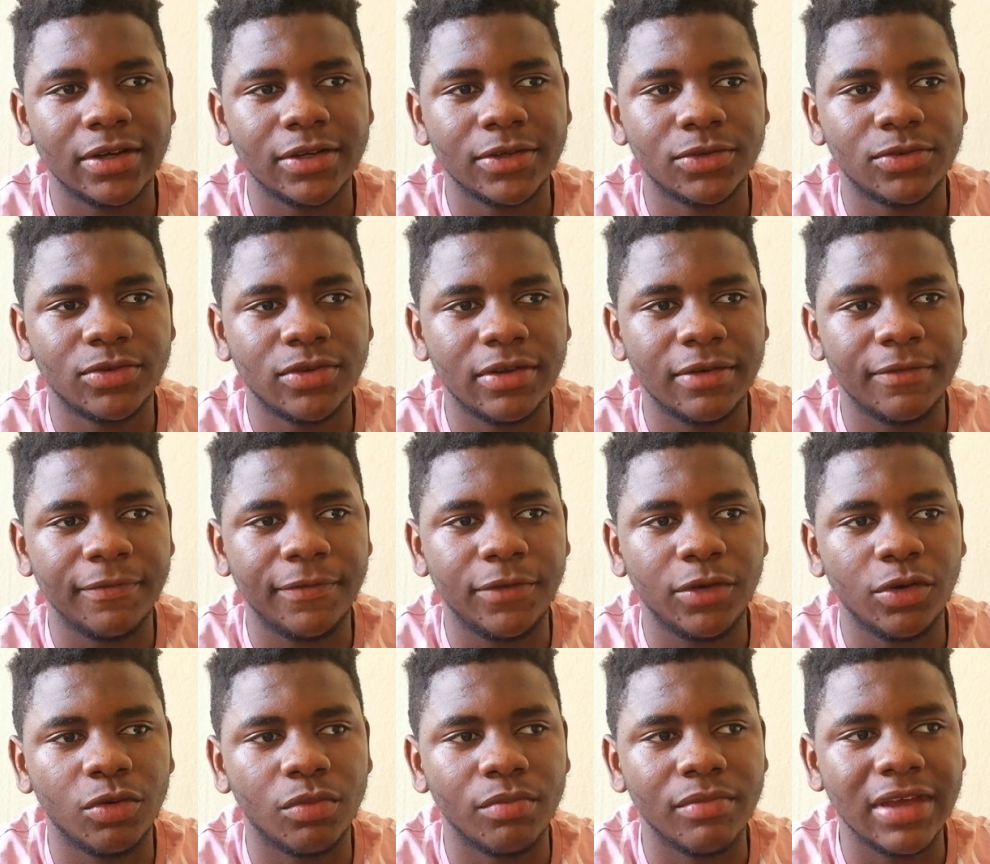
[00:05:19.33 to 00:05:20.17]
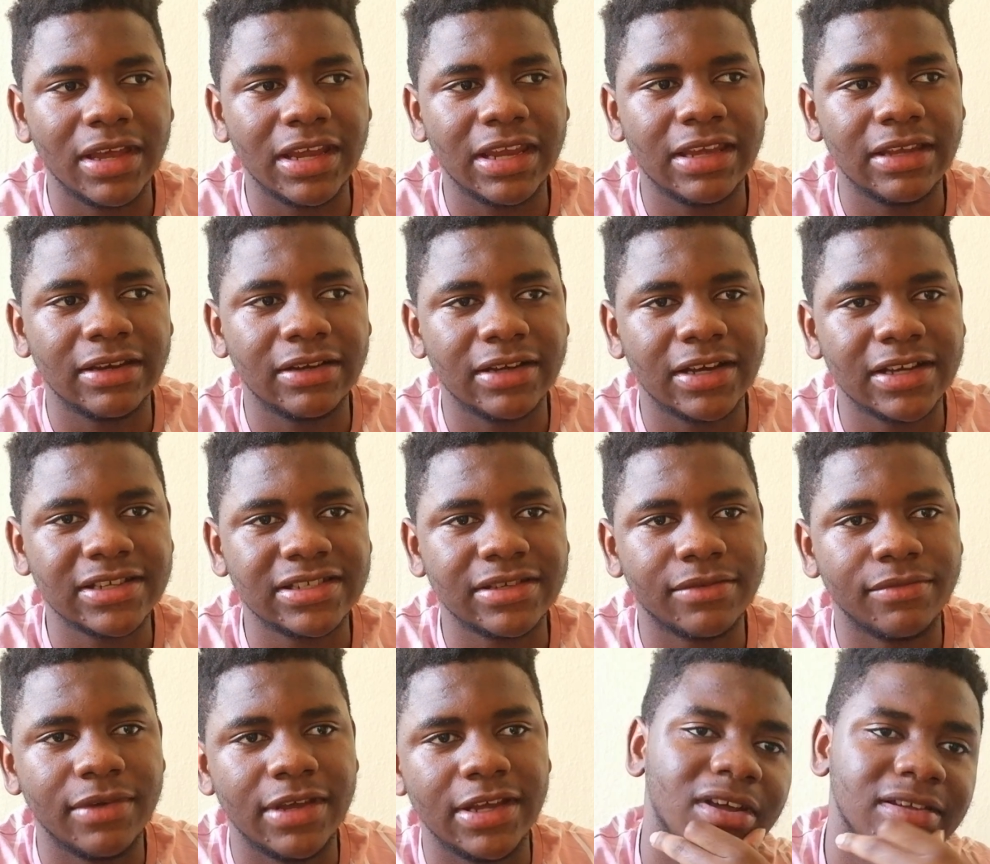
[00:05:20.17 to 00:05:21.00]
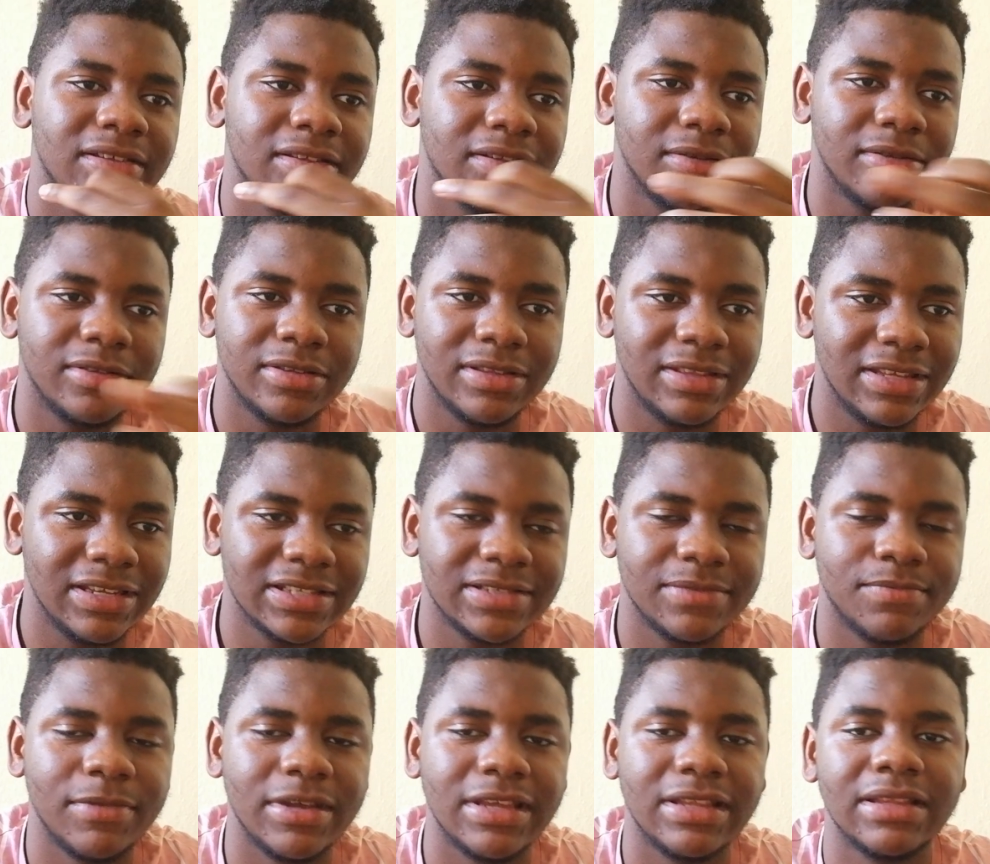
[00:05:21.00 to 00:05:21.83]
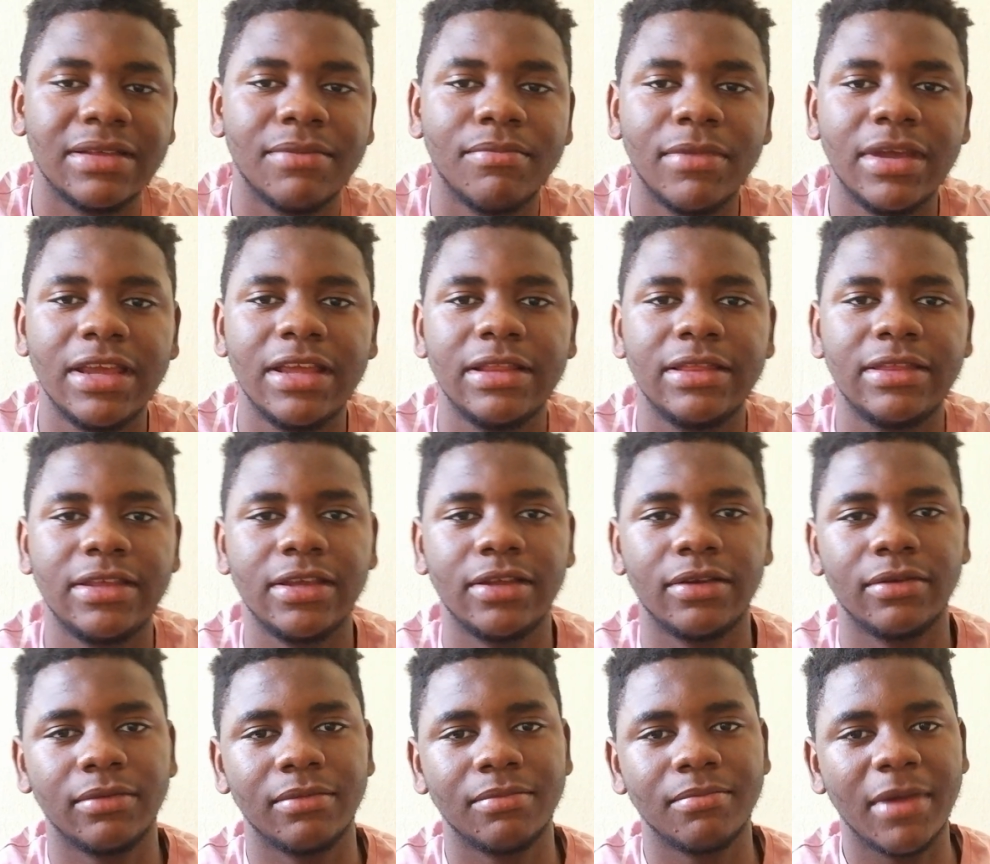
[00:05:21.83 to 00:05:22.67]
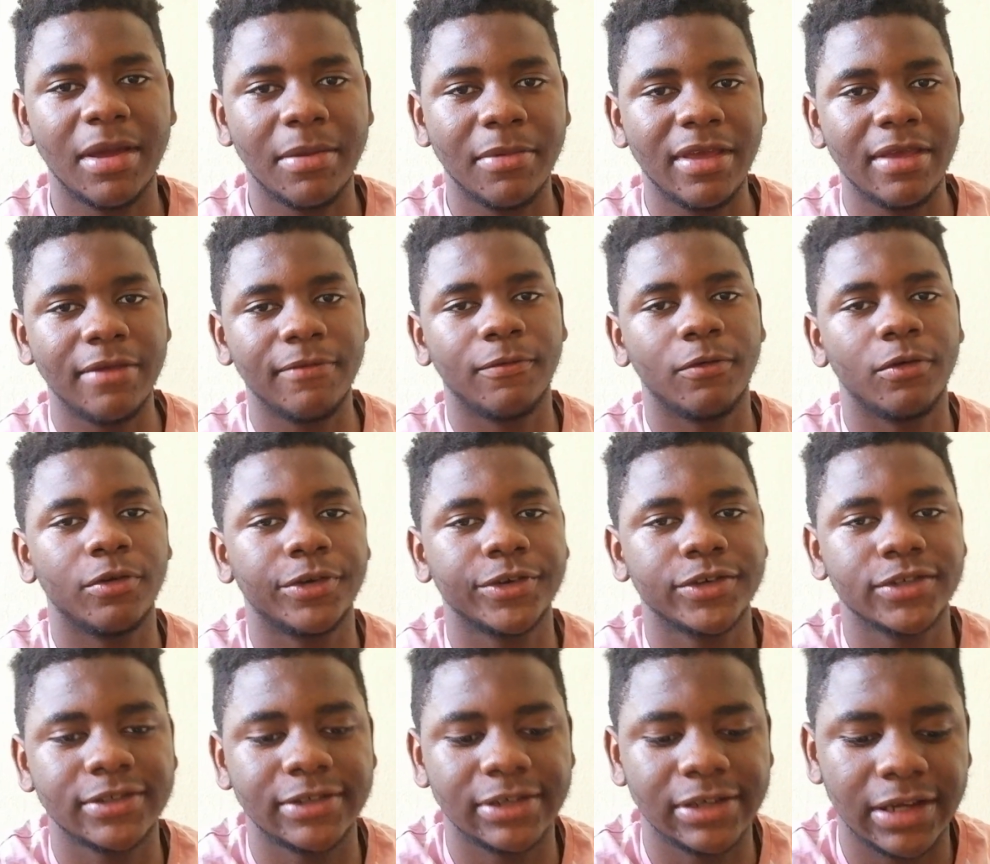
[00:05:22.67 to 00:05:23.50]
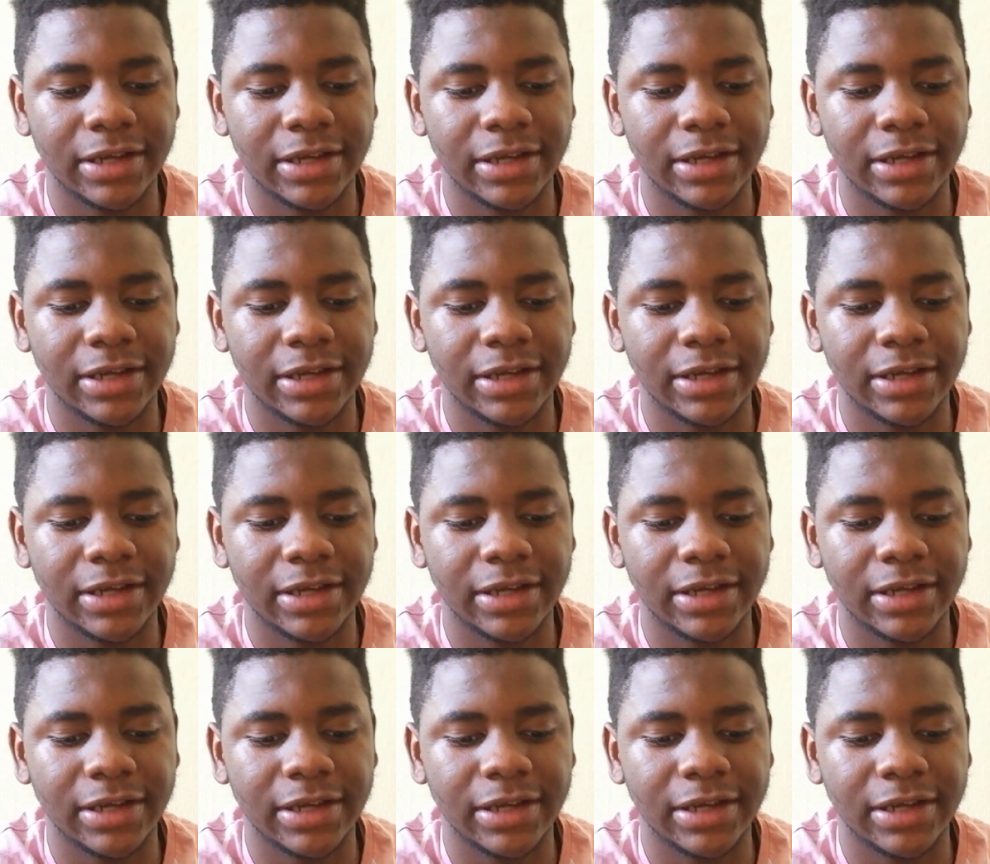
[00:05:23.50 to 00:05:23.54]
doing filmmaking as a major, this being the main thing, my main focus in